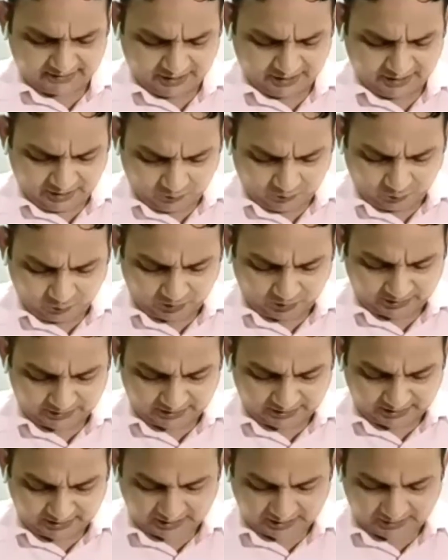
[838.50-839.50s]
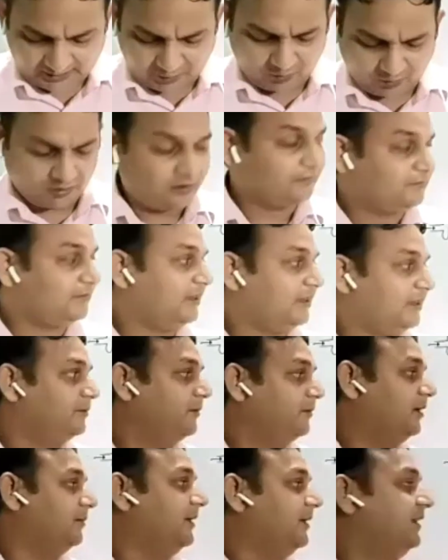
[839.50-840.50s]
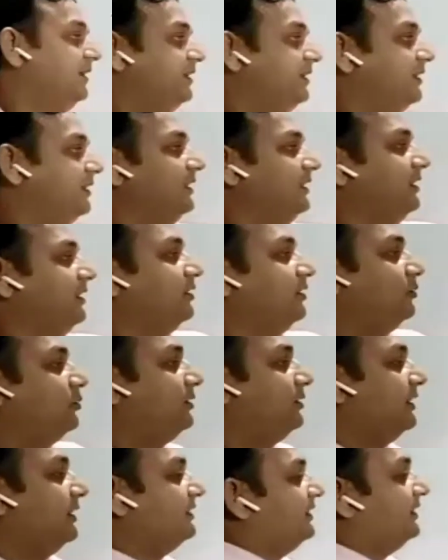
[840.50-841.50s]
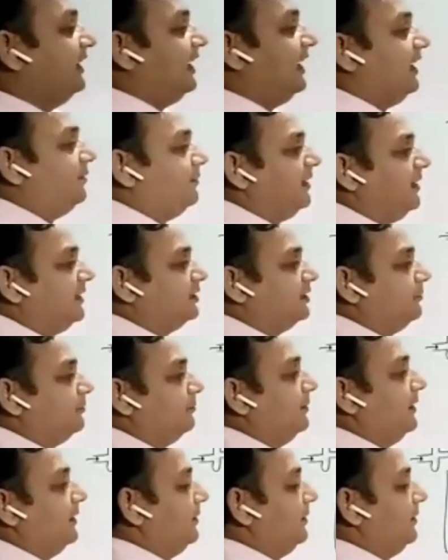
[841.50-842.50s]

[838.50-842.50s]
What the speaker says: Rest. What is the control of the experiment? So the same